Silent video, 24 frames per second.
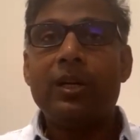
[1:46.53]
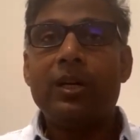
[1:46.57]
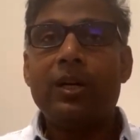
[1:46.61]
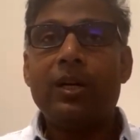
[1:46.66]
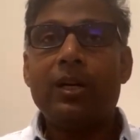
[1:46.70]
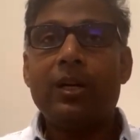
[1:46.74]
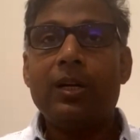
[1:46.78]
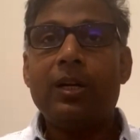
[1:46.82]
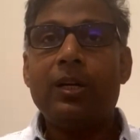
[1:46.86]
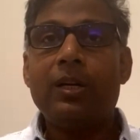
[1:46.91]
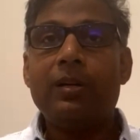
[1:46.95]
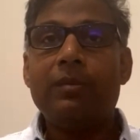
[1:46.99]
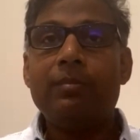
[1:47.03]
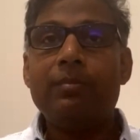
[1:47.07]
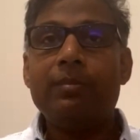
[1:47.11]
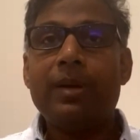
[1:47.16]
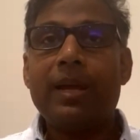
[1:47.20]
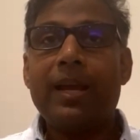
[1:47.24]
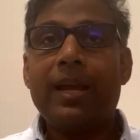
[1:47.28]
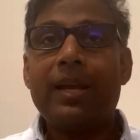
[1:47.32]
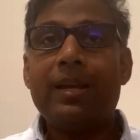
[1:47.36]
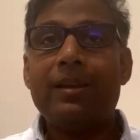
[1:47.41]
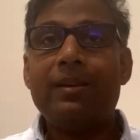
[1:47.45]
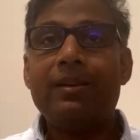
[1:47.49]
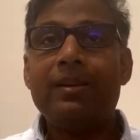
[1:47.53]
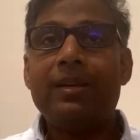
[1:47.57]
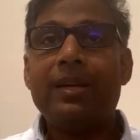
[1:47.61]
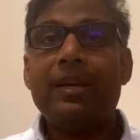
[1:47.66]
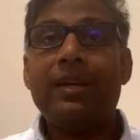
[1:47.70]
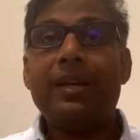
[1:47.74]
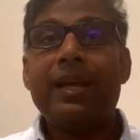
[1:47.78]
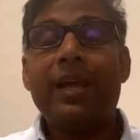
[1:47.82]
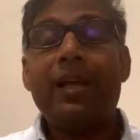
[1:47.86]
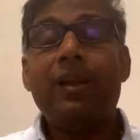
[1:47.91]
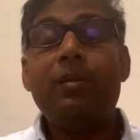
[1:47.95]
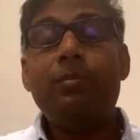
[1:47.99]
And
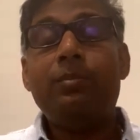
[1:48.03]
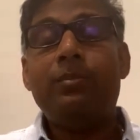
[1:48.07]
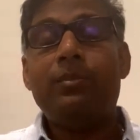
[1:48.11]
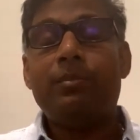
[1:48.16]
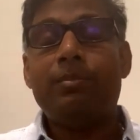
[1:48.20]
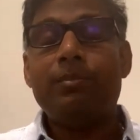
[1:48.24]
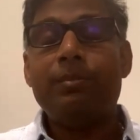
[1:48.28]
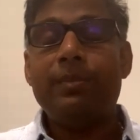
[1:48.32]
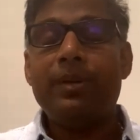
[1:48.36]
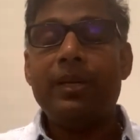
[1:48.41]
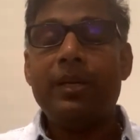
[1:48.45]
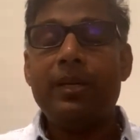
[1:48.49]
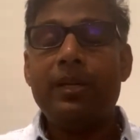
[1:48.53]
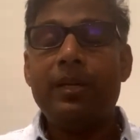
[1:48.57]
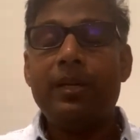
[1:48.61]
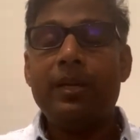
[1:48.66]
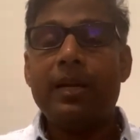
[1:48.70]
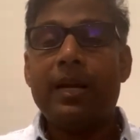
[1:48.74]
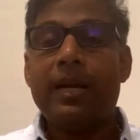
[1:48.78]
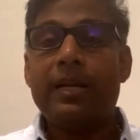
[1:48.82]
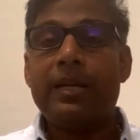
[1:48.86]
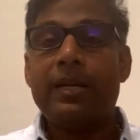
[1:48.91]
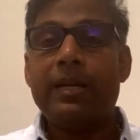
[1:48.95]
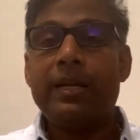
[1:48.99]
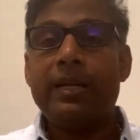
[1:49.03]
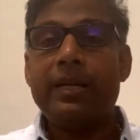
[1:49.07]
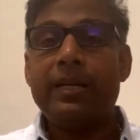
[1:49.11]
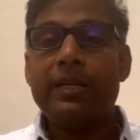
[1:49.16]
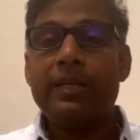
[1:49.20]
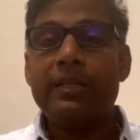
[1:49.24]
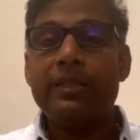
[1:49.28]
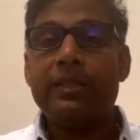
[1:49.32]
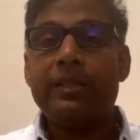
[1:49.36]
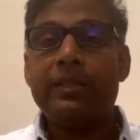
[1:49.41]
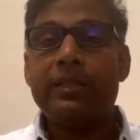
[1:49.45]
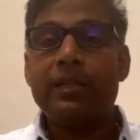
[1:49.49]
it helped me at
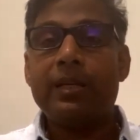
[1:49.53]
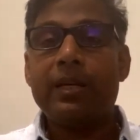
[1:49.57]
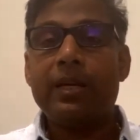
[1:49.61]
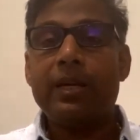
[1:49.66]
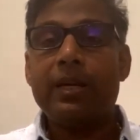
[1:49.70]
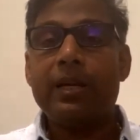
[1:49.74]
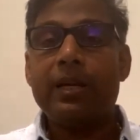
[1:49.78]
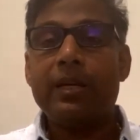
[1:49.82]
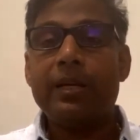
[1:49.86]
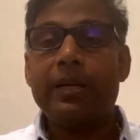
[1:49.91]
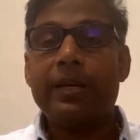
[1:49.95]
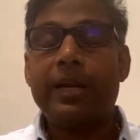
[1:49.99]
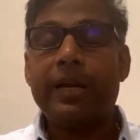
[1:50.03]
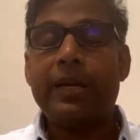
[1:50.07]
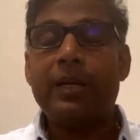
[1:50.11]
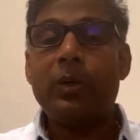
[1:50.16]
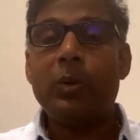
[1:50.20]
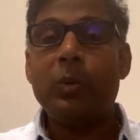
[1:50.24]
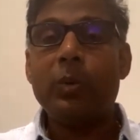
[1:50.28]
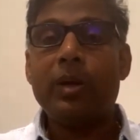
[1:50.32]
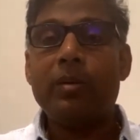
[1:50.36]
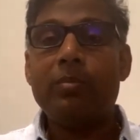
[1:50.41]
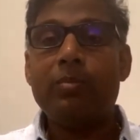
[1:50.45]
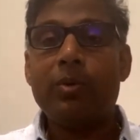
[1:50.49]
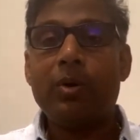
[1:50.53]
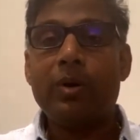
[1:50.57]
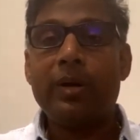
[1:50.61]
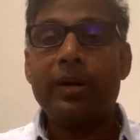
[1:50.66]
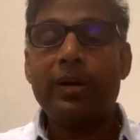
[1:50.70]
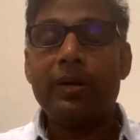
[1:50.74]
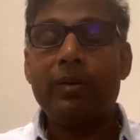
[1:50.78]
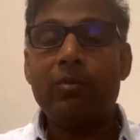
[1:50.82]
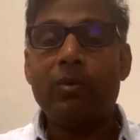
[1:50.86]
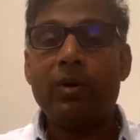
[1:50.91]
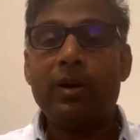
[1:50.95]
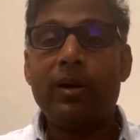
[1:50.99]
least get to a
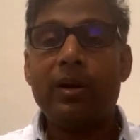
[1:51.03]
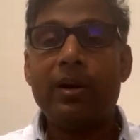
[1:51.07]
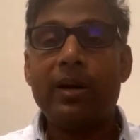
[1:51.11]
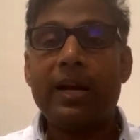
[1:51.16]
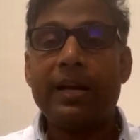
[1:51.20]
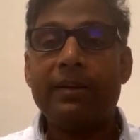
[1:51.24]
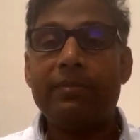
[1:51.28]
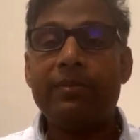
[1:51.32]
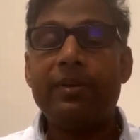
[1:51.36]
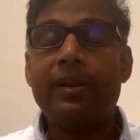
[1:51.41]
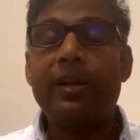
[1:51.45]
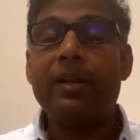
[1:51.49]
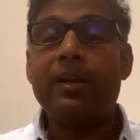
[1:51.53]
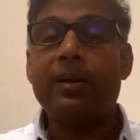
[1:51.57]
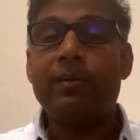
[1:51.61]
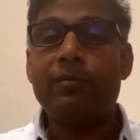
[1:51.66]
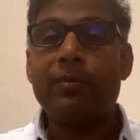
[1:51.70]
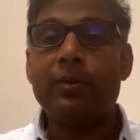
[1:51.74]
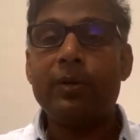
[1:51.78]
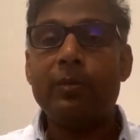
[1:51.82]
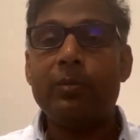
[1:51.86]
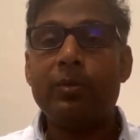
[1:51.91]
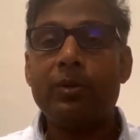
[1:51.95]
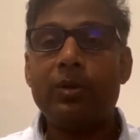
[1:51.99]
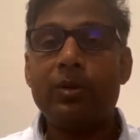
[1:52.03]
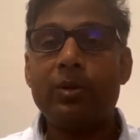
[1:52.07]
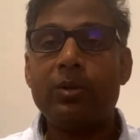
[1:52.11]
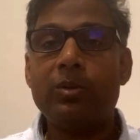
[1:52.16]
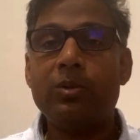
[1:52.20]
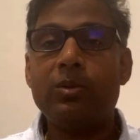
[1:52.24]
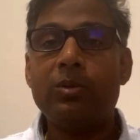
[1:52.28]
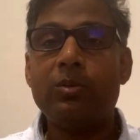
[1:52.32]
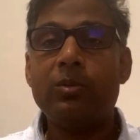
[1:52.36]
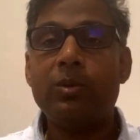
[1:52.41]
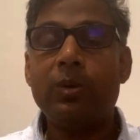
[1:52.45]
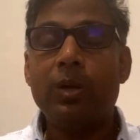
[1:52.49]
point where I feel comfortable
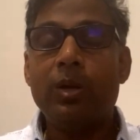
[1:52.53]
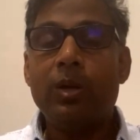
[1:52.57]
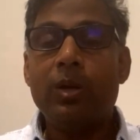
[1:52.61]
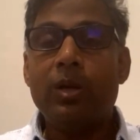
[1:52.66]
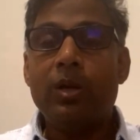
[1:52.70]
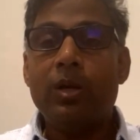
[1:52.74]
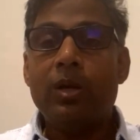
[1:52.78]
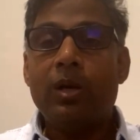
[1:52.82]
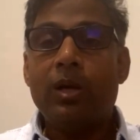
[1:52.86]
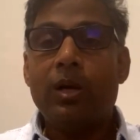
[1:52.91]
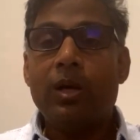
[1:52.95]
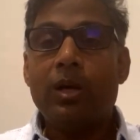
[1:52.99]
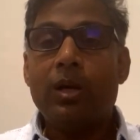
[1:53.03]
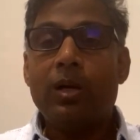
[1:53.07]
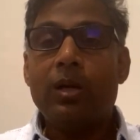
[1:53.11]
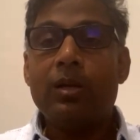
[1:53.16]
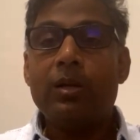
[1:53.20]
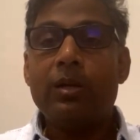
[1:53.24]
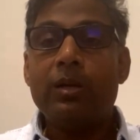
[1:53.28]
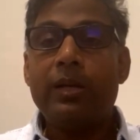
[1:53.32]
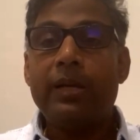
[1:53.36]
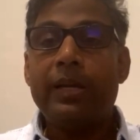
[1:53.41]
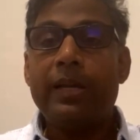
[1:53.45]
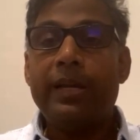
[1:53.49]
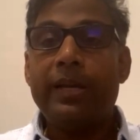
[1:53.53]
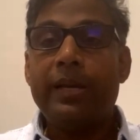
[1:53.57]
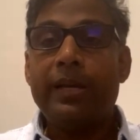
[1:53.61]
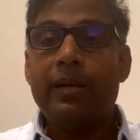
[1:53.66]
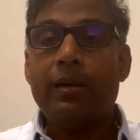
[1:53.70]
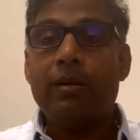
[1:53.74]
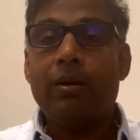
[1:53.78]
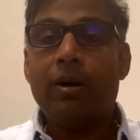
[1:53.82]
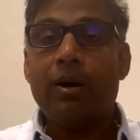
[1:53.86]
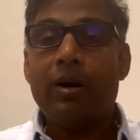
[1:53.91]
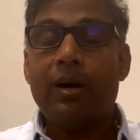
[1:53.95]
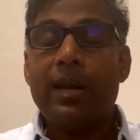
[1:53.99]
to lead
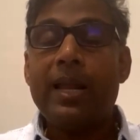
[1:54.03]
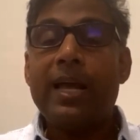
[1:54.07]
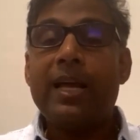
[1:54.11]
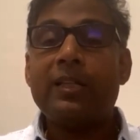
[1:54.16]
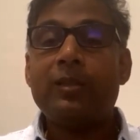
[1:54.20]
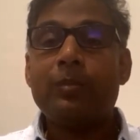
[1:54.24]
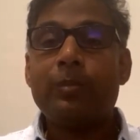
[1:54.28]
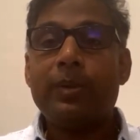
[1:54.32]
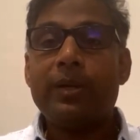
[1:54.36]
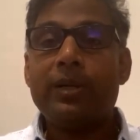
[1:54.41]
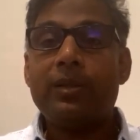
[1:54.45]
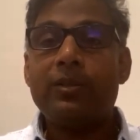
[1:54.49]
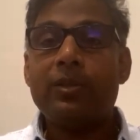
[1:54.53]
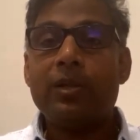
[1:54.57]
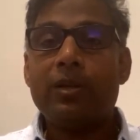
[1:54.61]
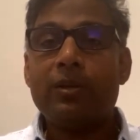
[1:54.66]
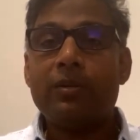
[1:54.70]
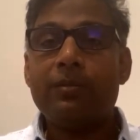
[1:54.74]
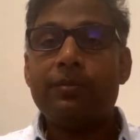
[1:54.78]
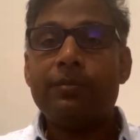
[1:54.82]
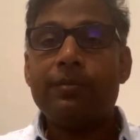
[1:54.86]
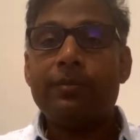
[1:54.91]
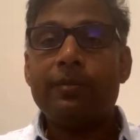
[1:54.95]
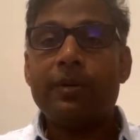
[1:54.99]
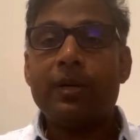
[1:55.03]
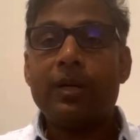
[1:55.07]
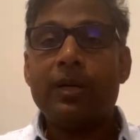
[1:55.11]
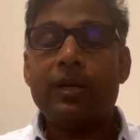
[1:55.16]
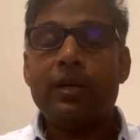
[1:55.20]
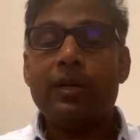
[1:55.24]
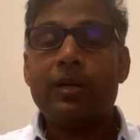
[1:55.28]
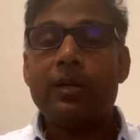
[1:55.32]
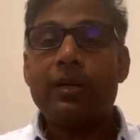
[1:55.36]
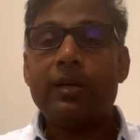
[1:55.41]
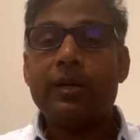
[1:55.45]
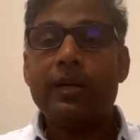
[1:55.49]
all aspects of
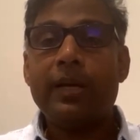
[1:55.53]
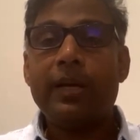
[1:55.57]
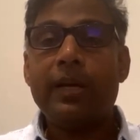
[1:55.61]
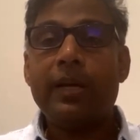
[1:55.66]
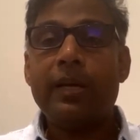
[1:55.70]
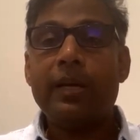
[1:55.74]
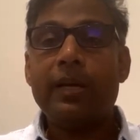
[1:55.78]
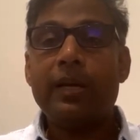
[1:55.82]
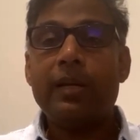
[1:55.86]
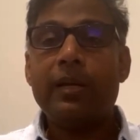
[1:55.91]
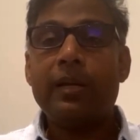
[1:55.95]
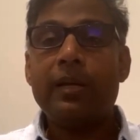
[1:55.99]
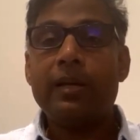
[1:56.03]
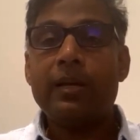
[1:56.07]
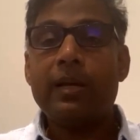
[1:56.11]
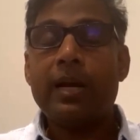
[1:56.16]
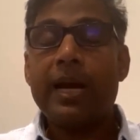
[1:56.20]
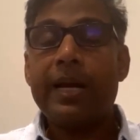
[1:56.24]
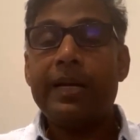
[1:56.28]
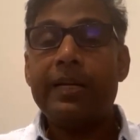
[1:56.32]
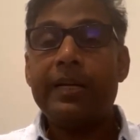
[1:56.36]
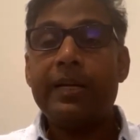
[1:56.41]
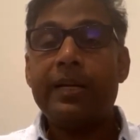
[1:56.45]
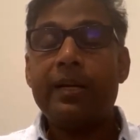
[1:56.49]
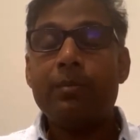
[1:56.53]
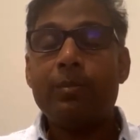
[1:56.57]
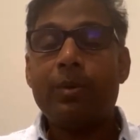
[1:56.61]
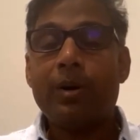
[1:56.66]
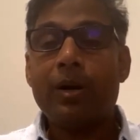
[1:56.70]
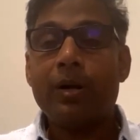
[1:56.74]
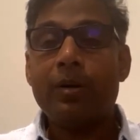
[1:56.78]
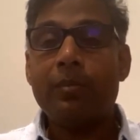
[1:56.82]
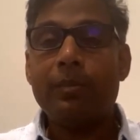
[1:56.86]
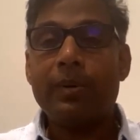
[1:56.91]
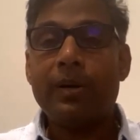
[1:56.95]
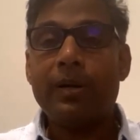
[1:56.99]
a IT
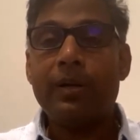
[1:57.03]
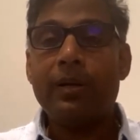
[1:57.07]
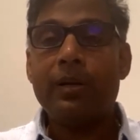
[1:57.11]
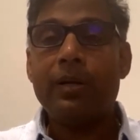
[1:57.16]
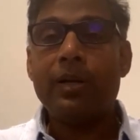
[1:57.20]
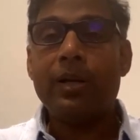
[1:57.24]
department.